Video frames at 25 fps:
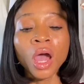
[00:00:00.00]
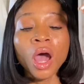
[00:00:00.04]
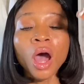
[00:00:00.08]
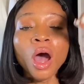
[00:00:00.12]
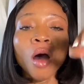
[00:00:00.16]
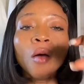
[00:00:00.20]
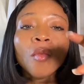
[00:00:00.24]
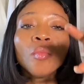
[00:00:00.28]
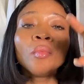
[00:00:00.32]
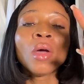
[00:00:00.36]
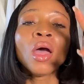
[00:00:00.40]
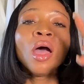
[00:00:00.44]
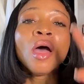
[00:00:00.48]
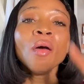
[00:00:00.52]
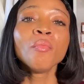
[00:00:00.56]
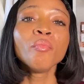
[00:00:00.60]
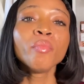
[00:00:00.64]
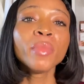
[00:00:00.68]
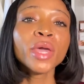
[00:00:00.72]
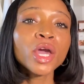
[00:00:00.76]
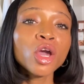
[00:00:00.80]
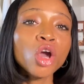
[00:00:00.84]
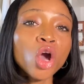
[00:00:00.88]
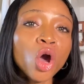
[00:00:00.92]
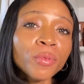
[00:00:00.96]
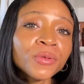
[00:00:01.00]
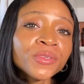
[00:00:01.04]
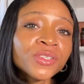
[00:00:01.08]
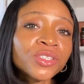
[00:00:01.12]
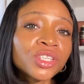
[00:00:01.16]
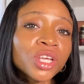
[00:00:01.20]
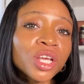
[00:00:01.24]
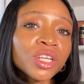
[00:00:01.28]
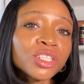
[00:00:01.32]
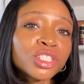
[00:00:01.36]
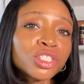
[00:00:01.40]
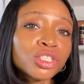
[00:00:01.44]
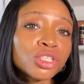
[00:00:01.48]
um, makeup
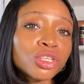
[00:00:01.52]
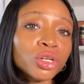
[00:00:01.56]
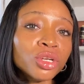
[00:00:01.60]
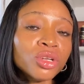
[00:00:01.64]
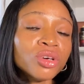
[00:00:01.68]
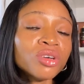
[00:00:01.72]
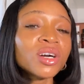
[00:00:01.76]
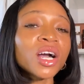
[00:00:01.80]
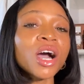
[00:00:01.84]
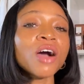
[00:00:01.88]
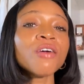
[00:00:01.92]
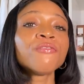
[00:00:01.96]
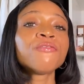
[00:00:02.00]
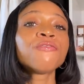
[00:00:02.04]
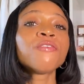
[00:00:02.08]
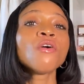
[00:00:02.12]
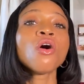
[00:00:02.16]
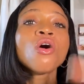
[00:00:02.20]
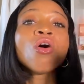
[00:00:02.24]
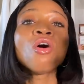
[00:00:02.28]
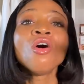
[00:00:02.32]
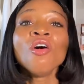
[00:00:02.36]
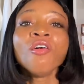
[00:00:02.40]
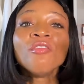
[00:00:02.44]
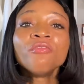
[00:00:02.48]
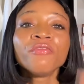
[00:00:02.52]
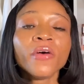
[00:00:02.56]
shades to look out for,